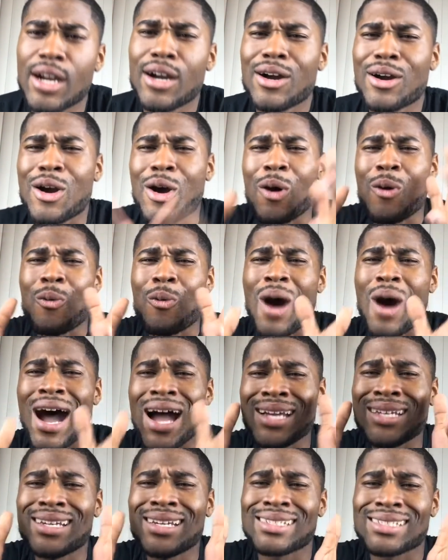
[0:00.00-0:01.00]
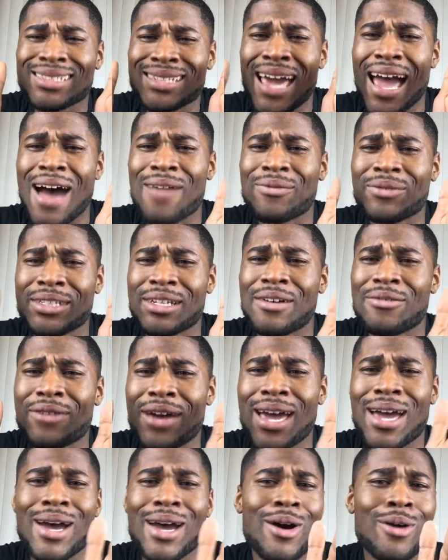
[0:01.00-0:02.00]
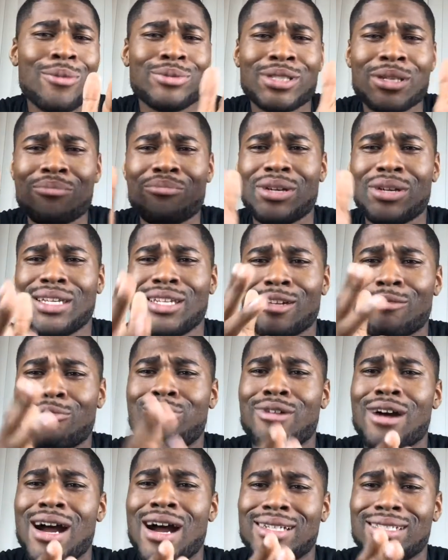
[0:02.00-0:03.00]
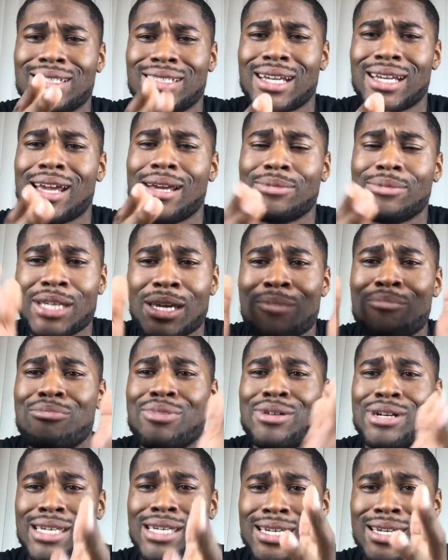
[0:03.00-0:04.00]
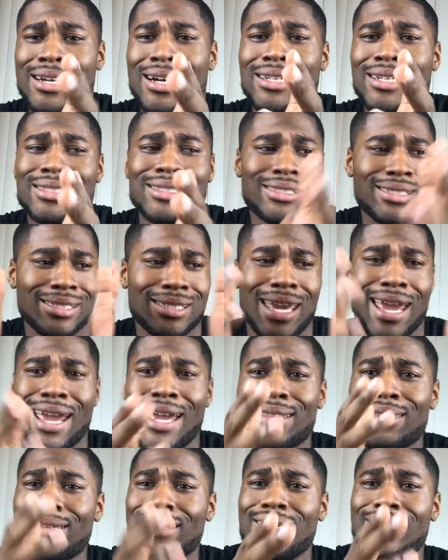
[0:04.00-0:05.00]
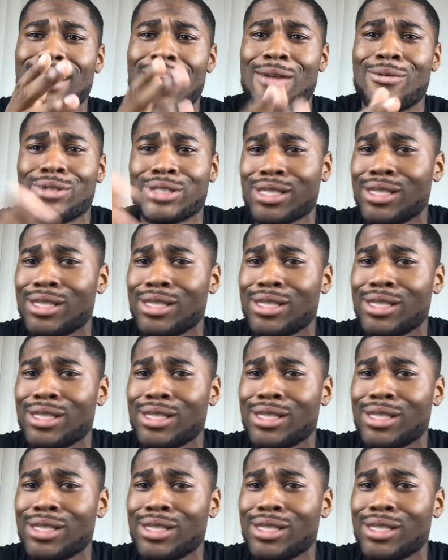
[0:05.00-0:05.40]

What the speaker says: Kawhi doesn't have enough help to beat LeBron James and Boogie Cousins and Anthony Davis.